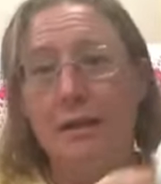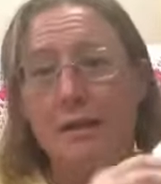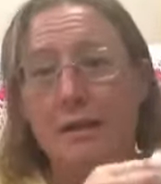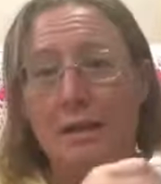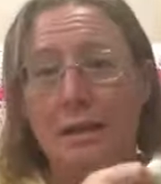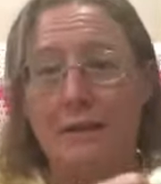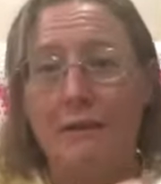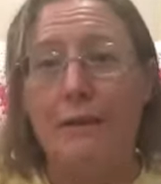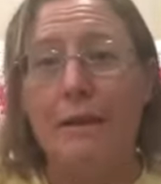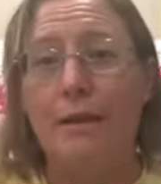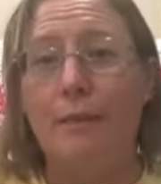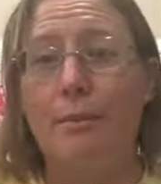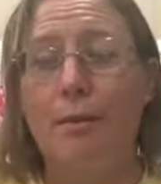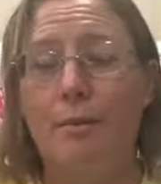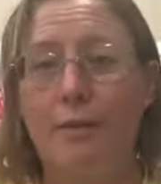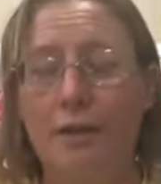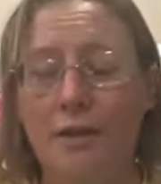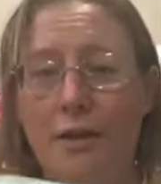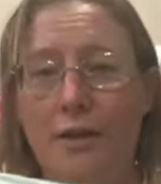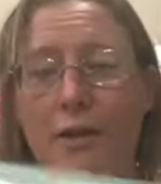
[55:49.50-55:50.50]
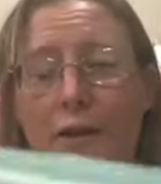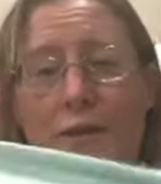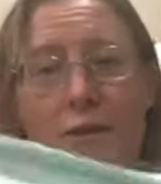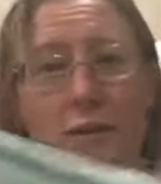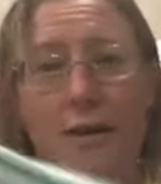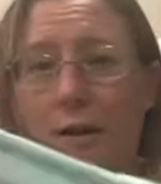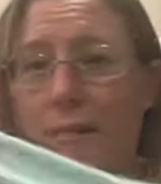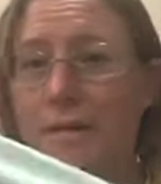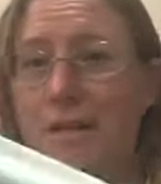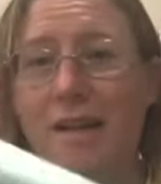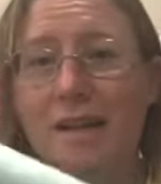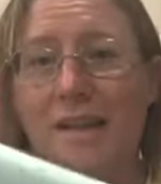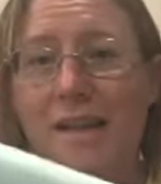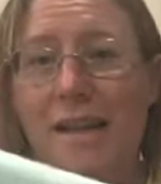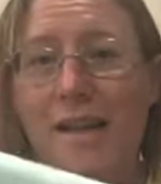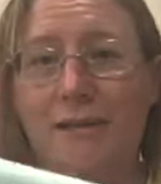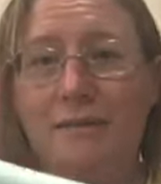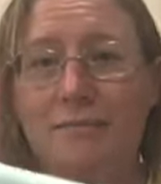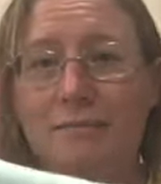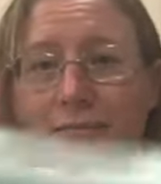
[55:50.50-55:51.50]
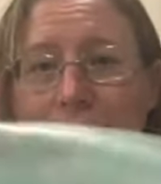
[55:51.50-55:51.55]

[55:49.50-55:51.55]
Definitely probably showed you upside down.